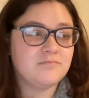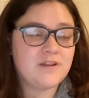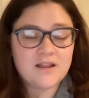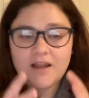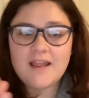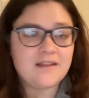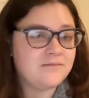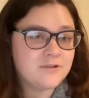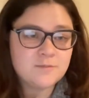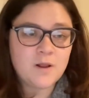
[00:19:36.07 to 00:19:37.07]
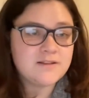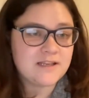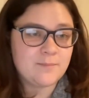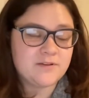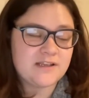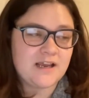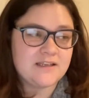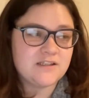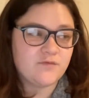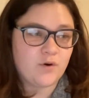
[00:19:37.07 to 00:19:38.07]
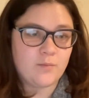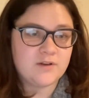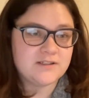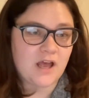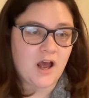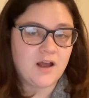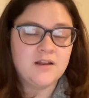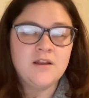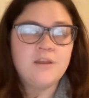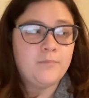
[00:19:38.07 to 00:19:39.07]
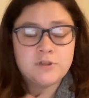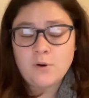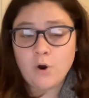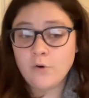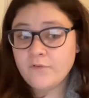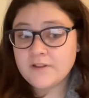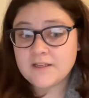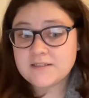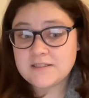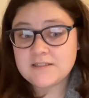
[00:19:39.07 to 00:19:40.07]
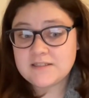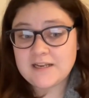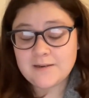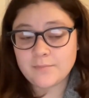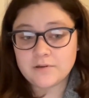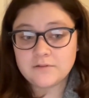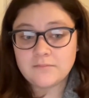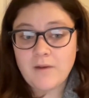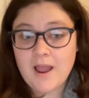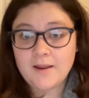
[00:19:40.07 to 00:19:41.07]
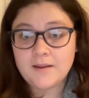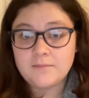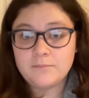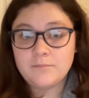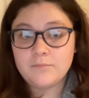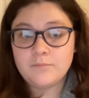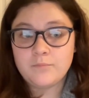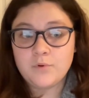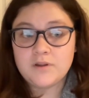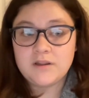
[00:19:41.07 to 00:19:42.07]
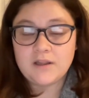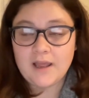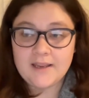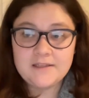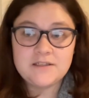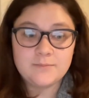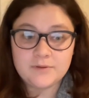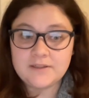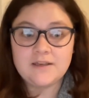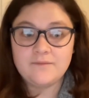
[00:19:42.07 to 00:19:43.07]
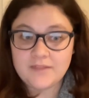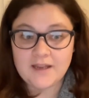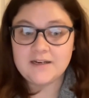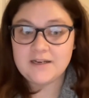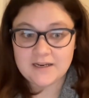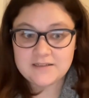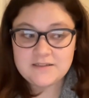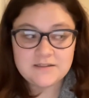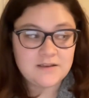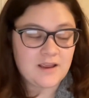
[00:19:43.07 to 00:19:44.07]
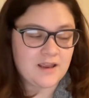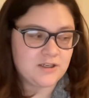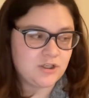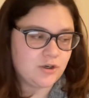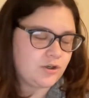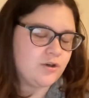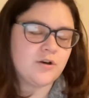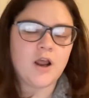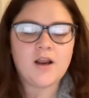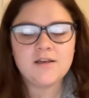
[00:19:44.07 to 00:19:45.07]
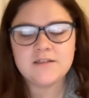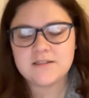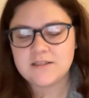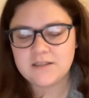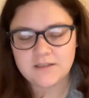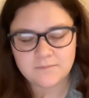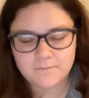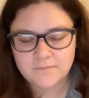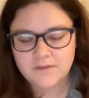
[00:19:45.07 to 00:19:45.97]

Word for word: that, again, small sample size of what we saw. So hopefully that's sustainable. I would like to believe that it is. And you're, you're not going to see